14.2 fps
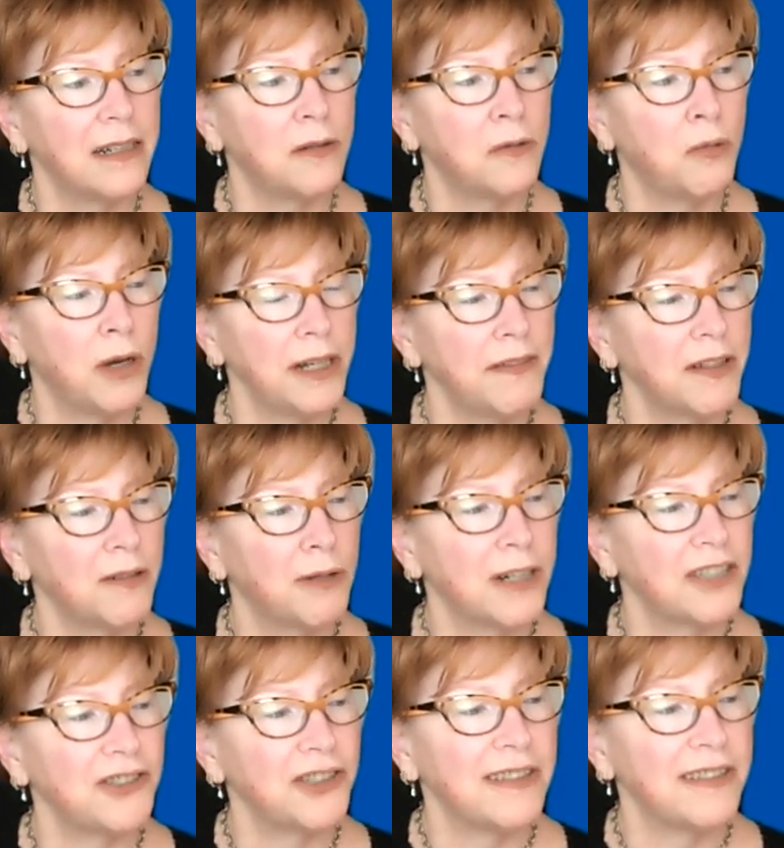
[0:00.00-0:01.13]
one of the
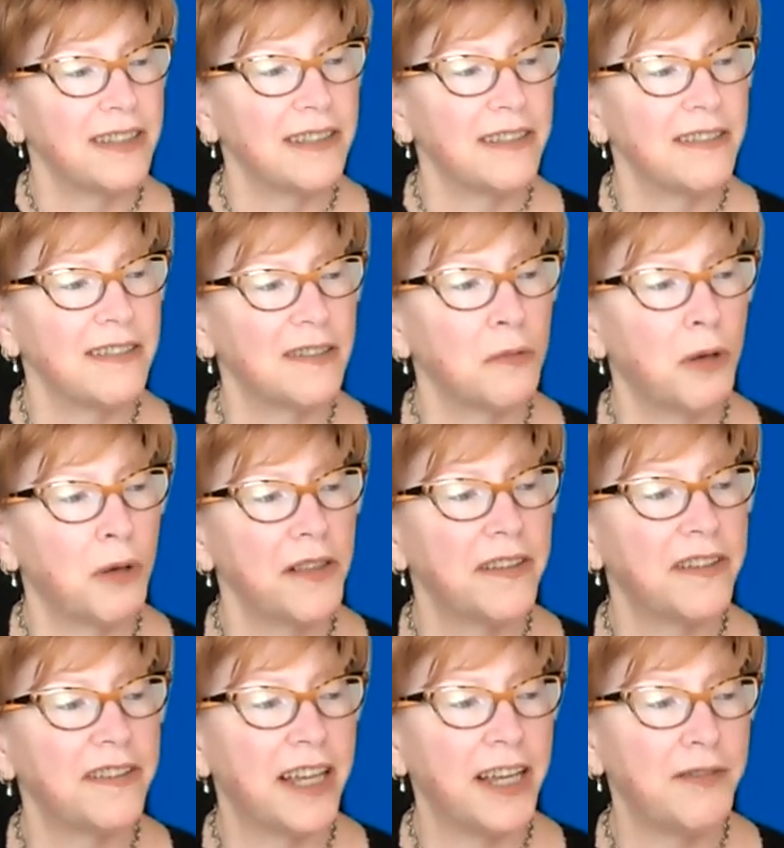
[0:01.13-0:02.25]
questions is, what are the
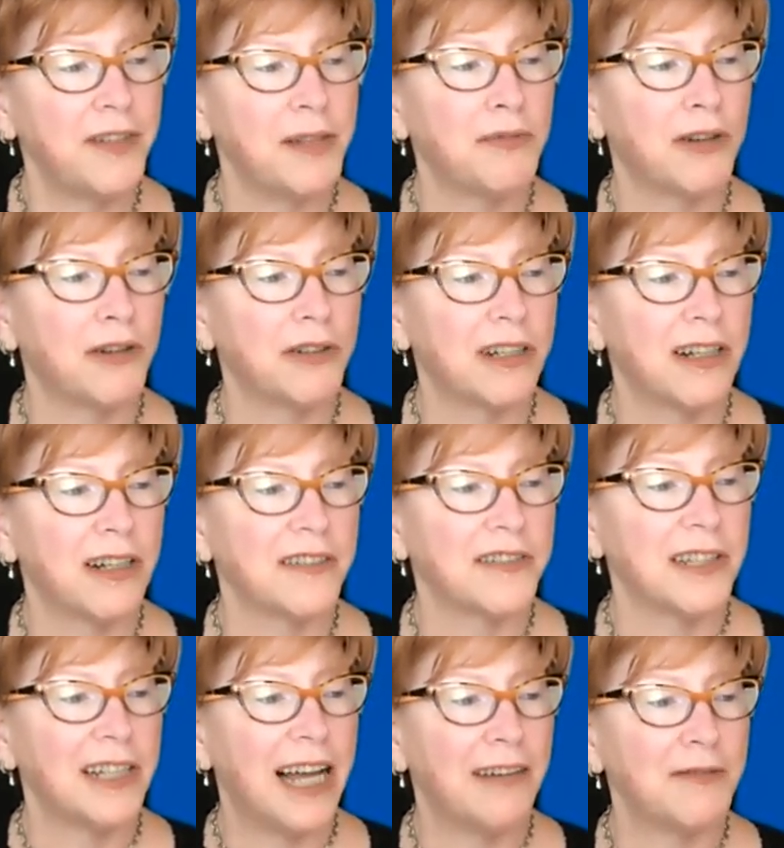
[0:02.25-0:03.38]
safety protocols
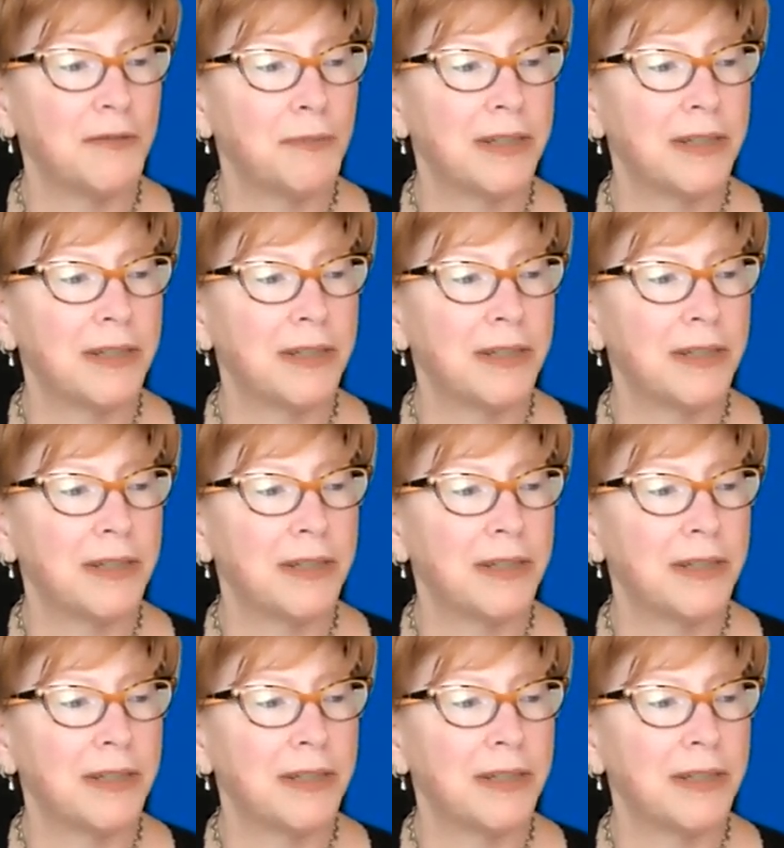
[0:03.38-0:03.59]
you'll have in